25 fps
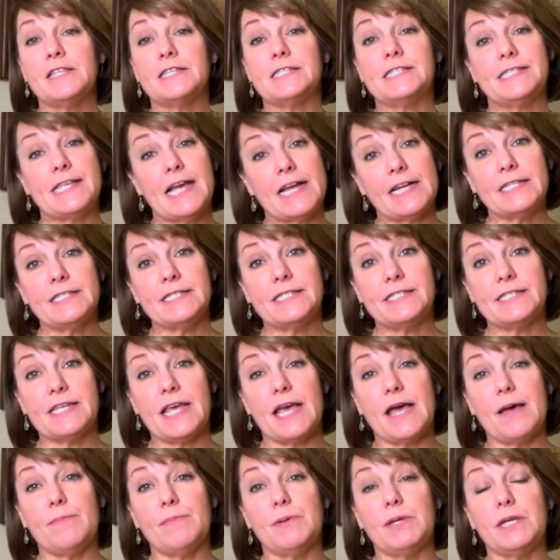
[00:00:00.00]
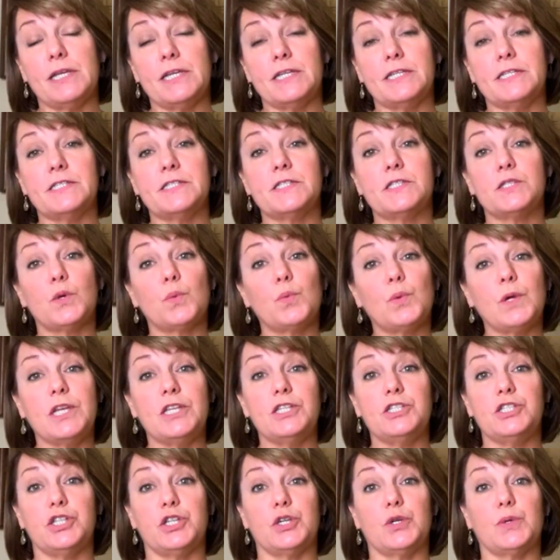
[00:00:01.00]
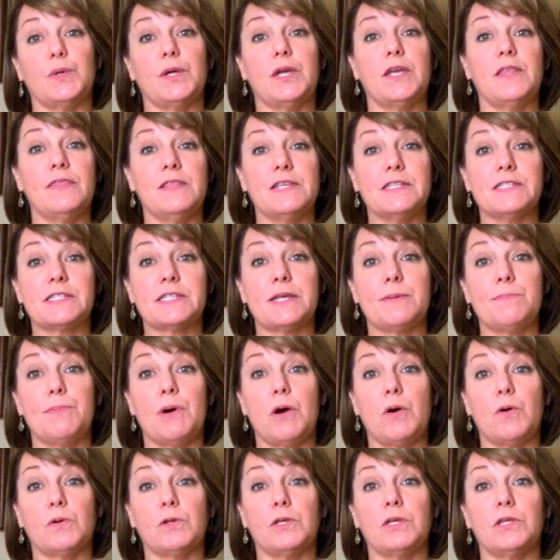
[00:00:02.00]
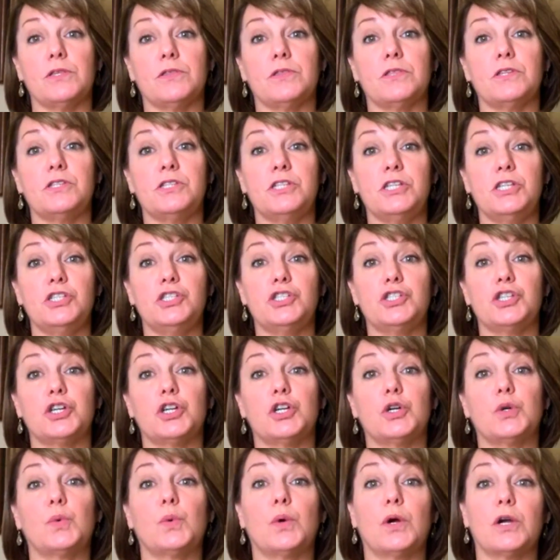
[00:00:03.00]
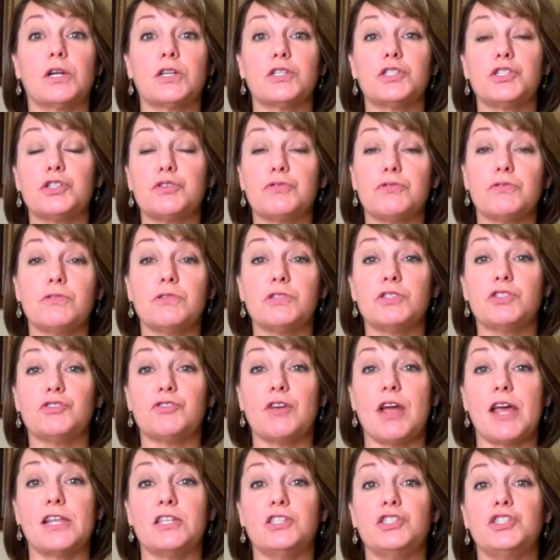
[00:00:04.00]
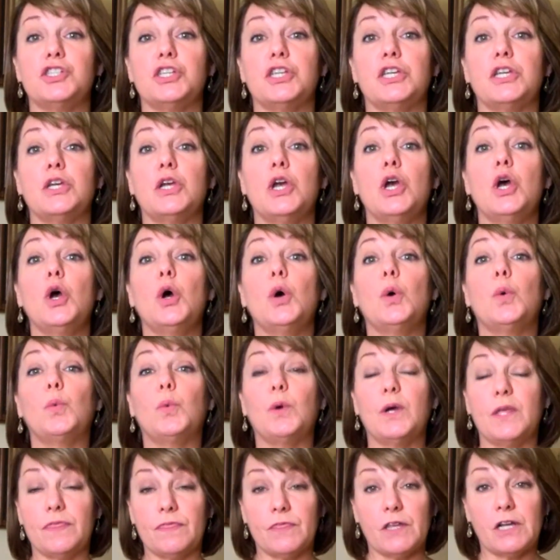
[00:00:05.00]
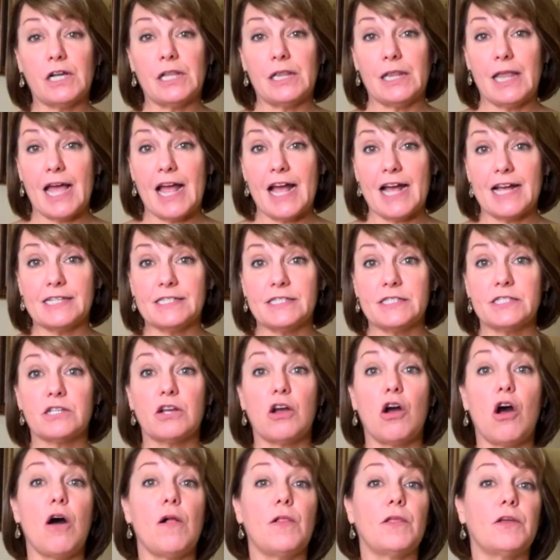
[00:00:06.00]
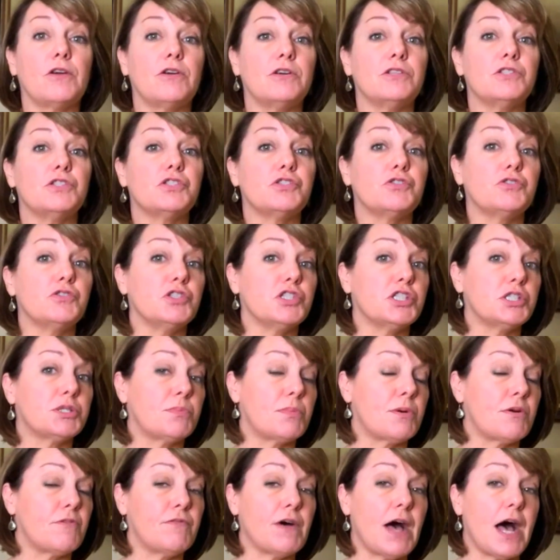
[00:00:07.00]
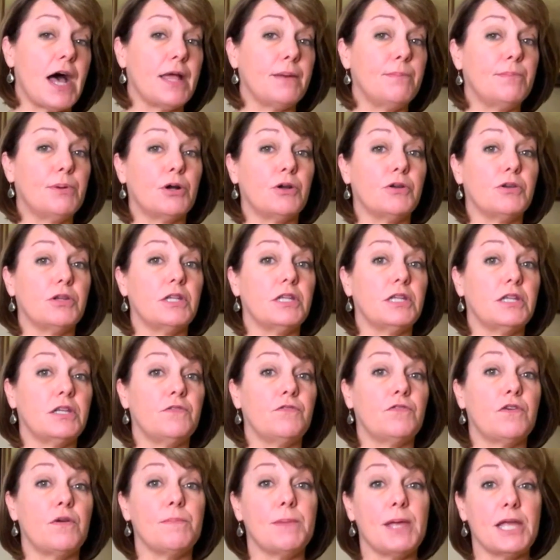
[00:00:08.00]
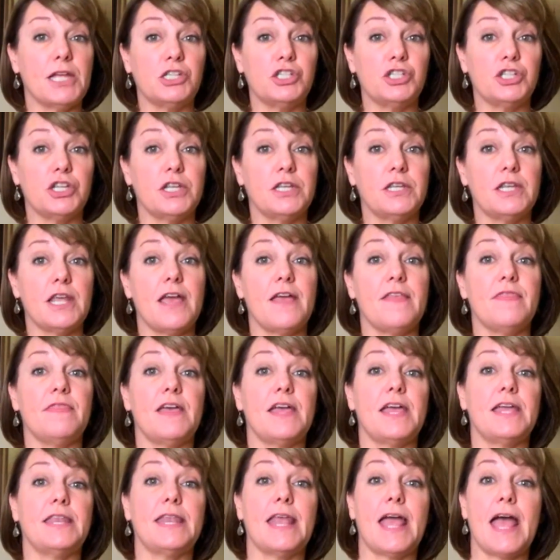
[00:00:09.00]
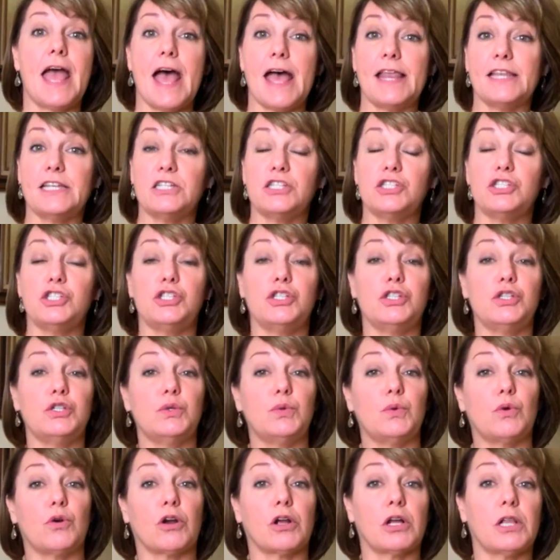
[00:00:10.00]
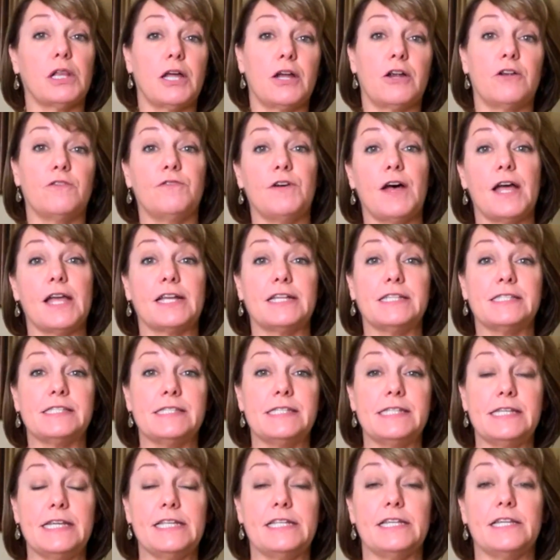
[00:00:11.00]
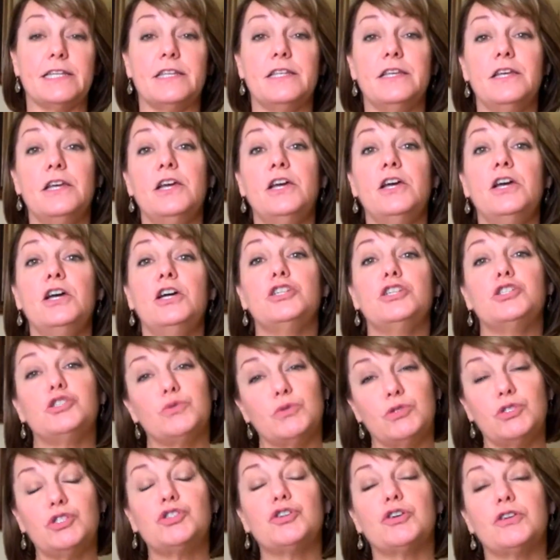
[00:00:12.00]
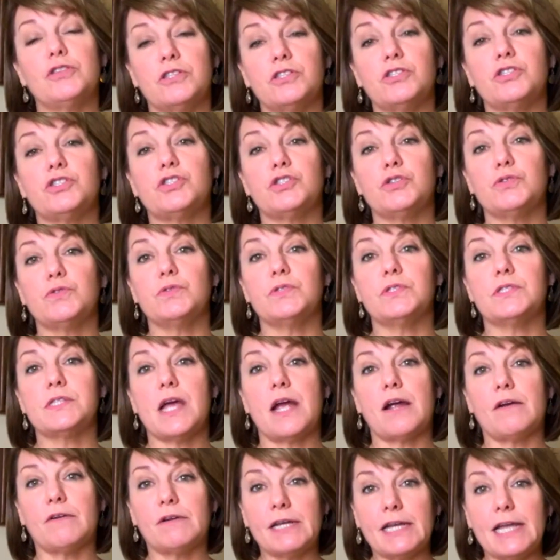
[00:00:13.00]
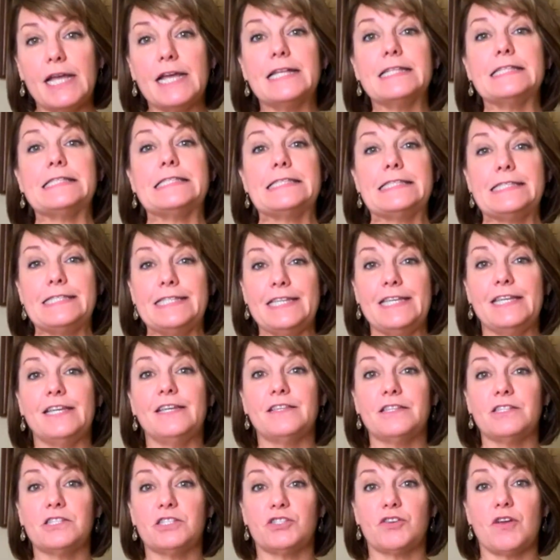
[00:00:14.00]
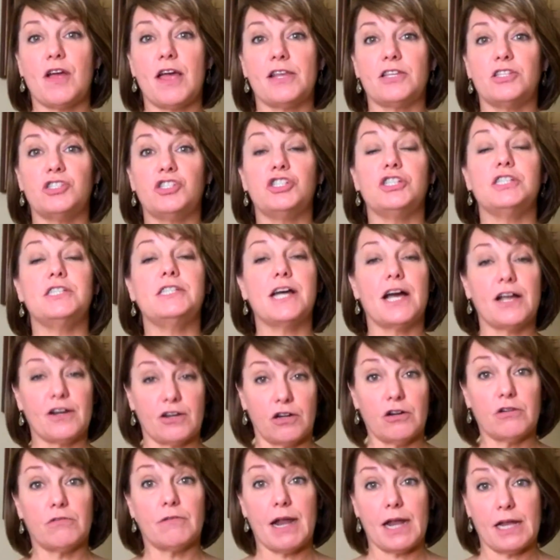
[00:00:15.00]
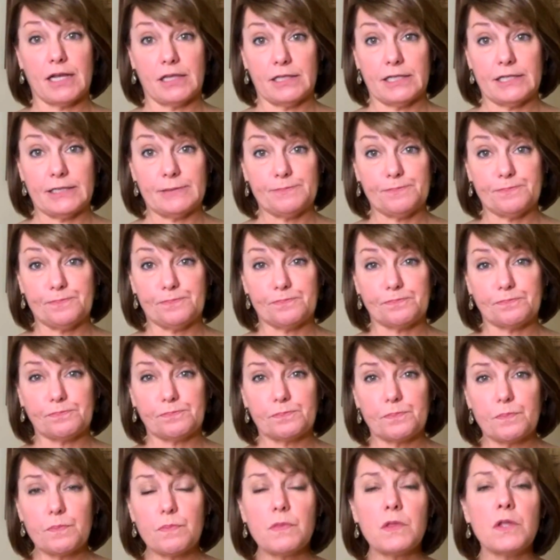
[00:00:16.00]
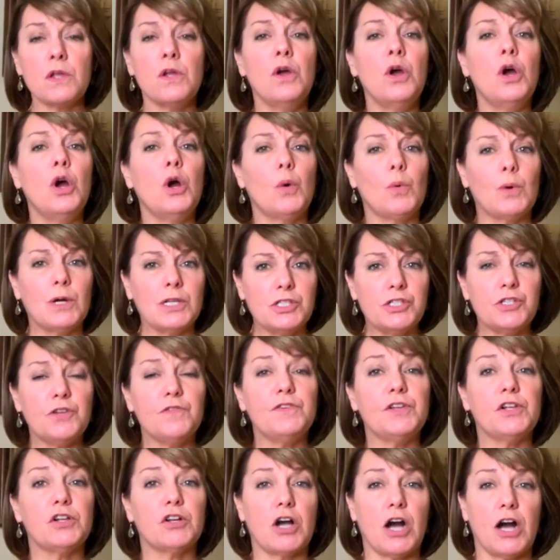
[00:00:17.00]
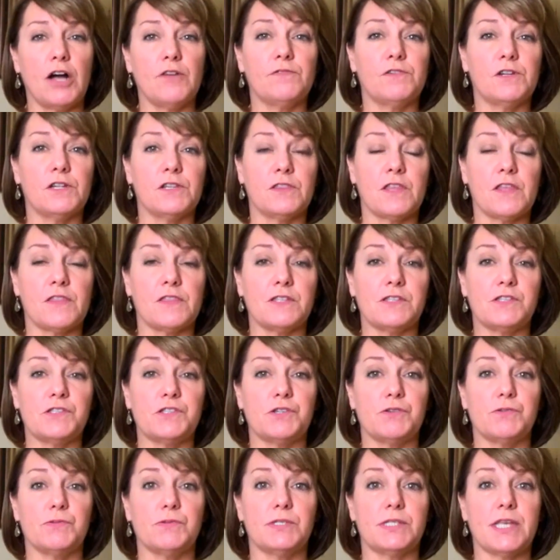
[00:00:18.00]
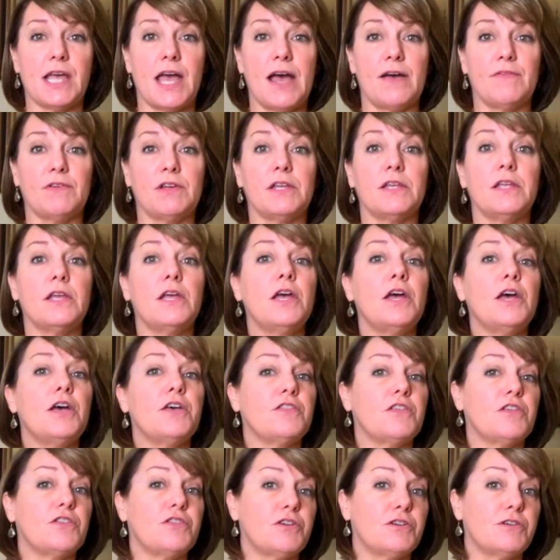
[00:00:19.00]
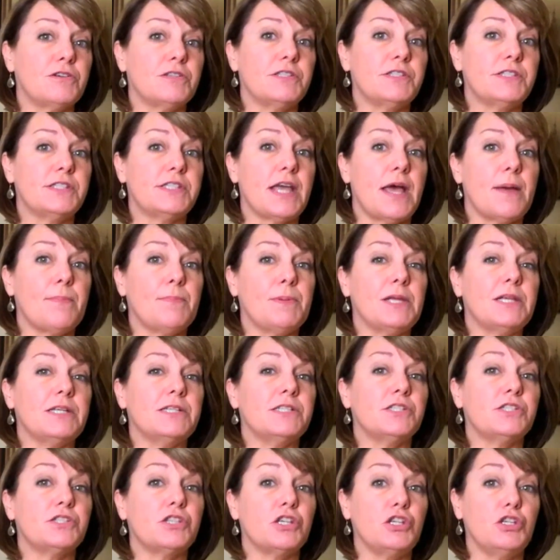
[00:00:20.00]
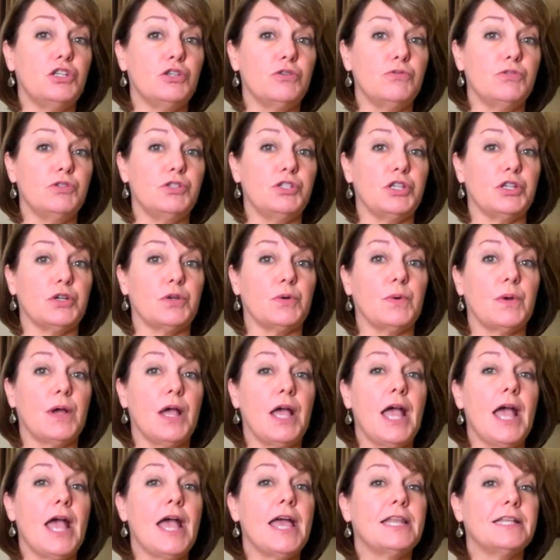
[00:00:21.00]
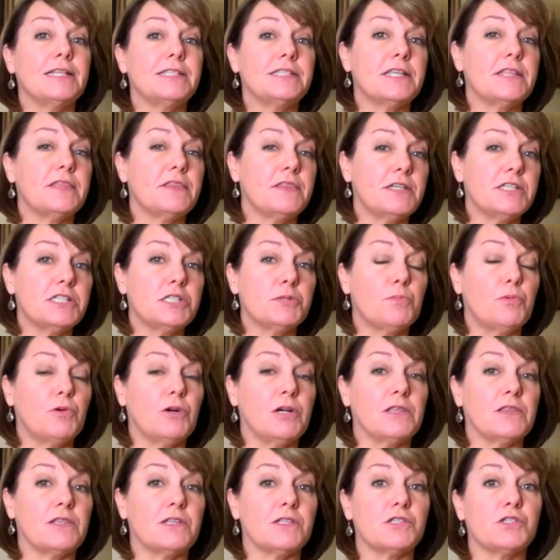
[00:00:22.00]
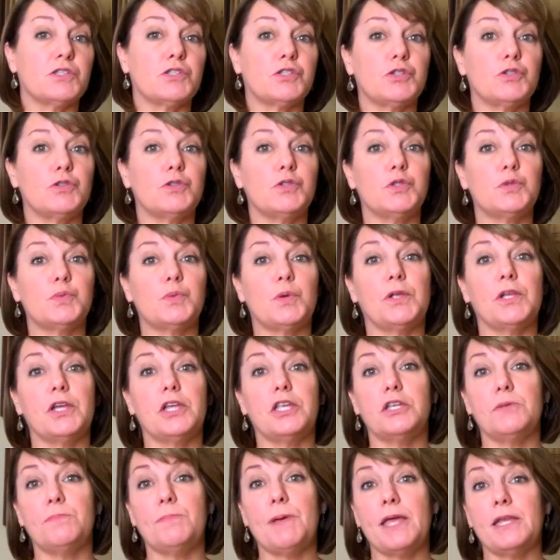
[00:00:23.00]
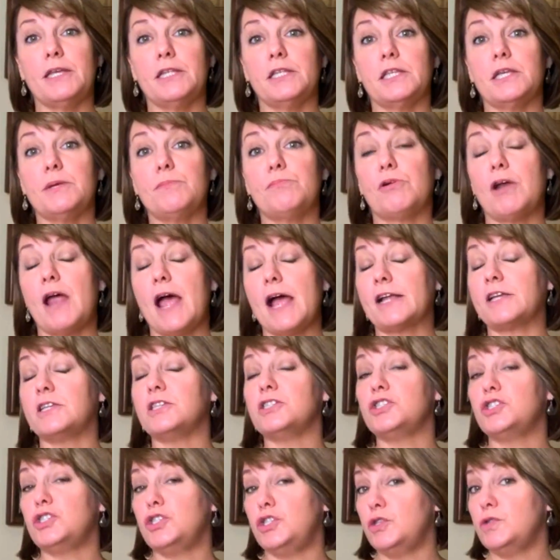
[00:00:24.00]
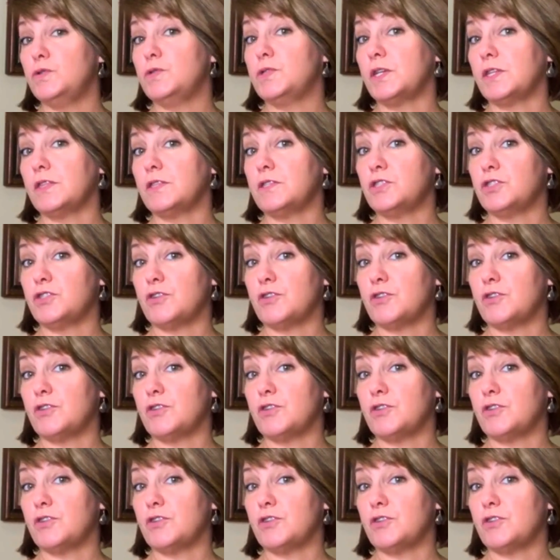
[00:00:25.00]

The second step is the we do. In this component, the teacher works through the strategy with the class, calling on students to provide pertinent information and then adding to or clarifying as needed to ensure that students are again seeing the strategy done correctly. Once you feel confident that the students have it, the third step is the you do, and it's at this point that students will independently practice using the